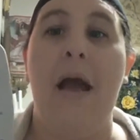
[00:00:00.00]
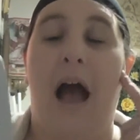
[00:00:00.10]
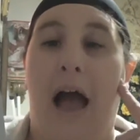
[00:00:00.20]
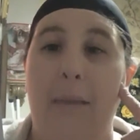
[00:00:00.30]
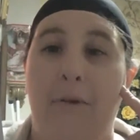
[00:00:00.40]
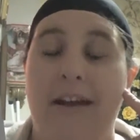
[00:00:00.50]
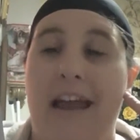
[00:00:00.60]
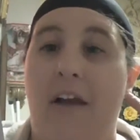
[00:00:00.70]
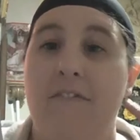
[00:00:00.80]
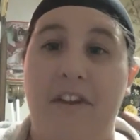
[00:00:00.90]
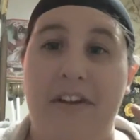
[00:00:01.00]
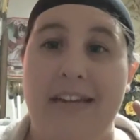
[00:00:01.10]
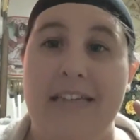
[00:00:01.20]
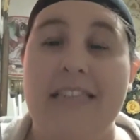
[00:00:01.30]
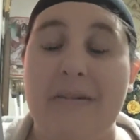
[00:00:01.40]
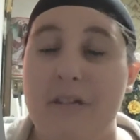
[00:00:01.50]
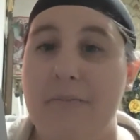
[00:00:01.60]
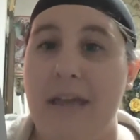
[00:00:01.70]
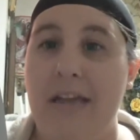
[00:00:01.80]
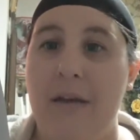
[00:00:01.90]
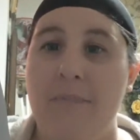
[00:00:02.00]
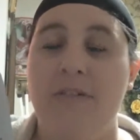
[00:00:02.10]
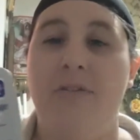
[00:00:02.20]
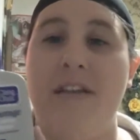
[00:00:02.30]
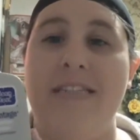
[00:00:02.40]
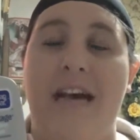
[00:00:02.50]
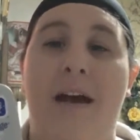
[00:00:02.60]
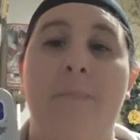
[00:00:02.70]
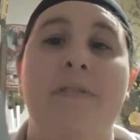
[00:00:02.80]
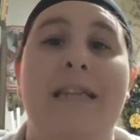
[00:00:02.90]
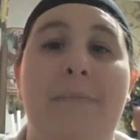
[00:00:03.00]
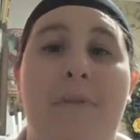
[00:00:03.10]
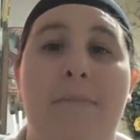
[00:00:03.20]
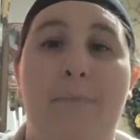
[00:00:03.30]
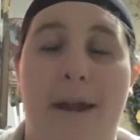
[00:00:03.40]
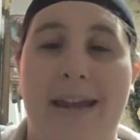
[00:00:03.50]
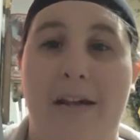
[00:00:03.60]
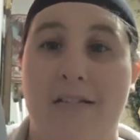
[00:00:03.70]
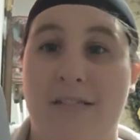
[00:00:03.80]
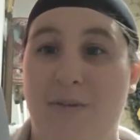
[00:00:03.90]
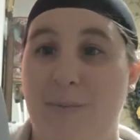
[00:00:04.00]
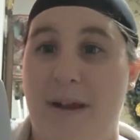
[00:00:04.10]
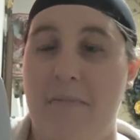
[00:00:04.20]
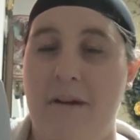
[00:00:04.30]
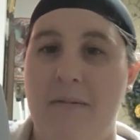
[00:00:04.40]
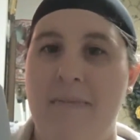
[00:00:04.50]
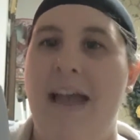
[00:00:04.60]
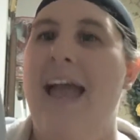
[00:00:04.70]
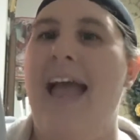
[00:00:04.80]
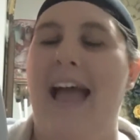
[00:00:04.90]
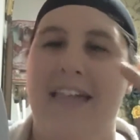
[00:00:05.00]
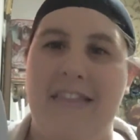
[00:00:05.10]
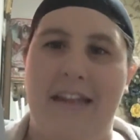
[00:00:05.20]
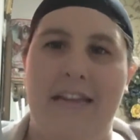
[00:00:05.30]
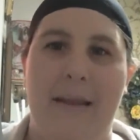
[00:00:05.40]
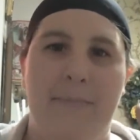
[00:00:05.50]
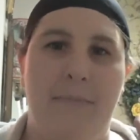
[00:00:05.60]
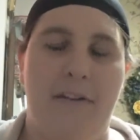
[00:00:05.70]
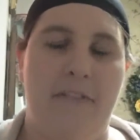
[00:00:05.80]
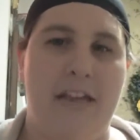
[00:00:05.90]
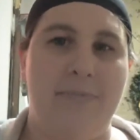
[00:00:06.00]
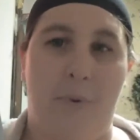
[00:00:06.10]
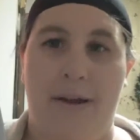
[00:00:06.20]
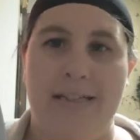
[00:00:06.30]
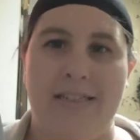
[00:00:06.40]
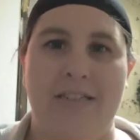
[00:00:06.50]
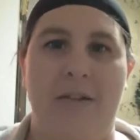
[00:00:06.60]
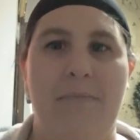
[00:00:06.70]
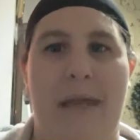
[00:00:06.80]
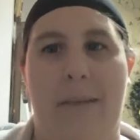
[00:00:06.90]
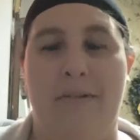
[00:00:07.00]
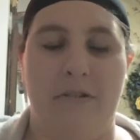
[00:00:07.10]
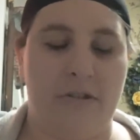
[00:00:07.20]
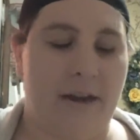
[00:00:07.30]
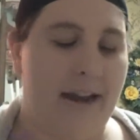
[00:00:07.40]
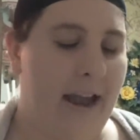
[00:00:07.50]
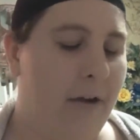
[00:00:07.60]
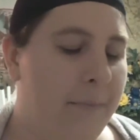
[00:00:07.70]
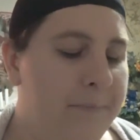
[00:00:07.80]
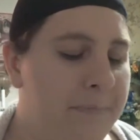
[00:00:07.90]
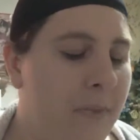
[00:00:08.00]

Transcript: I break out very easily with makeup, so this helps keep the breakouts to a minimum and then keeps my face moist so the makeup doesn't dry it out.